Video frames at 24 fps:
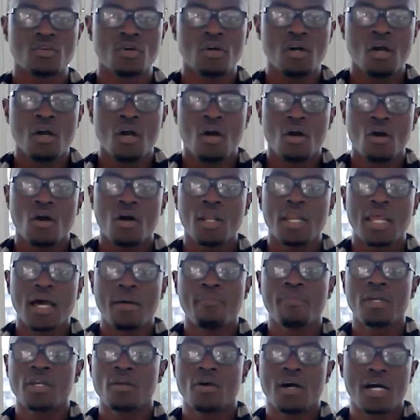So all
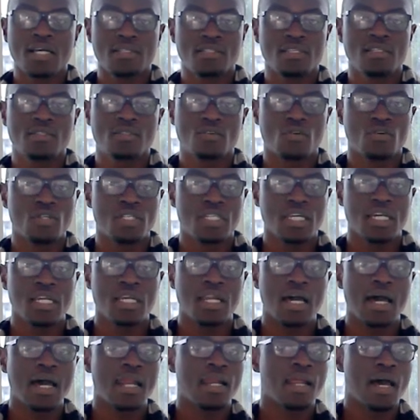amino acids
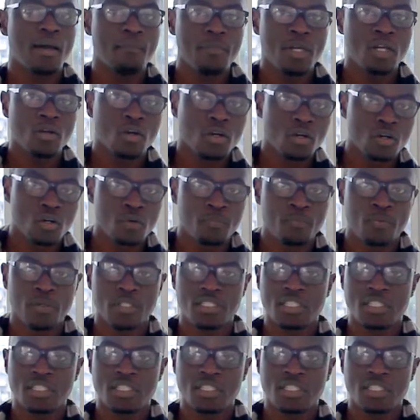contain an amino group,